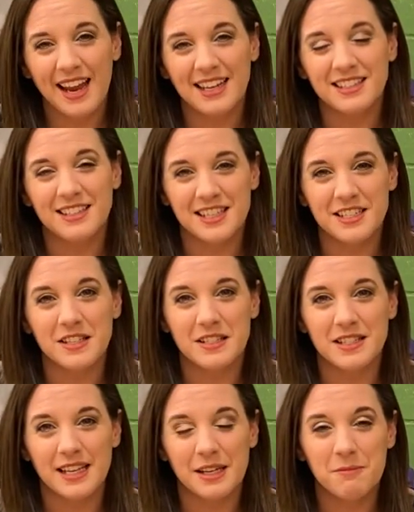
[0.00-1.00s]
And Jesus
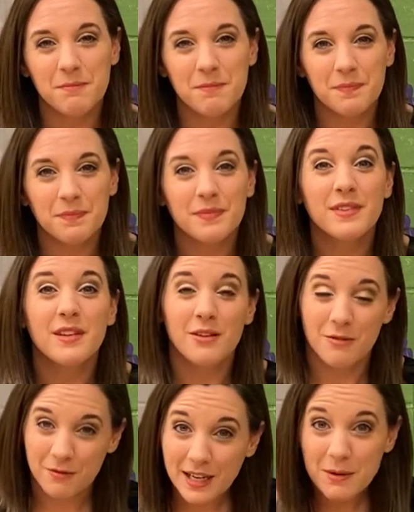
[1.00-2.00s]
said,
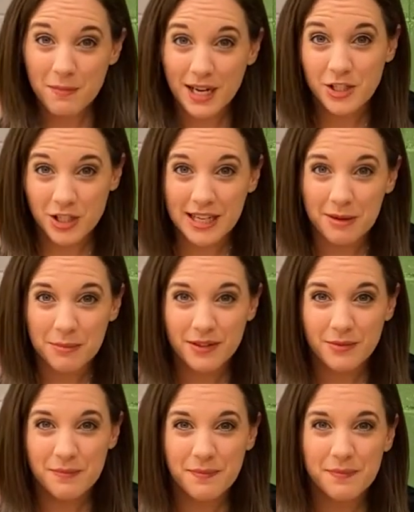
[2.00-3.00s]
feed my sheep,
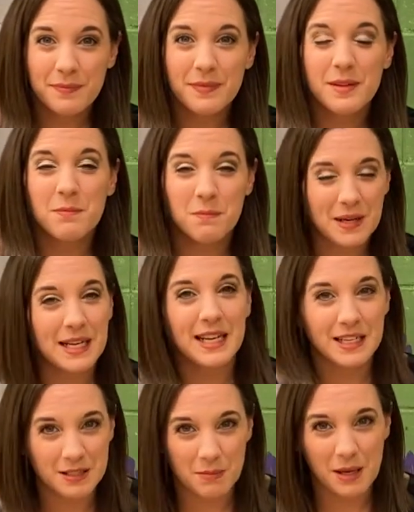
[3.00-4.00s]
meaning
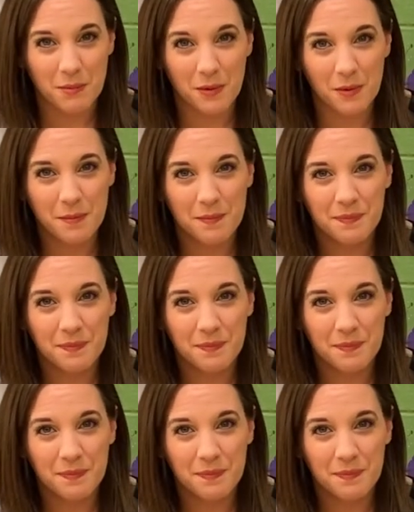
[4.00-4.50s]
his people.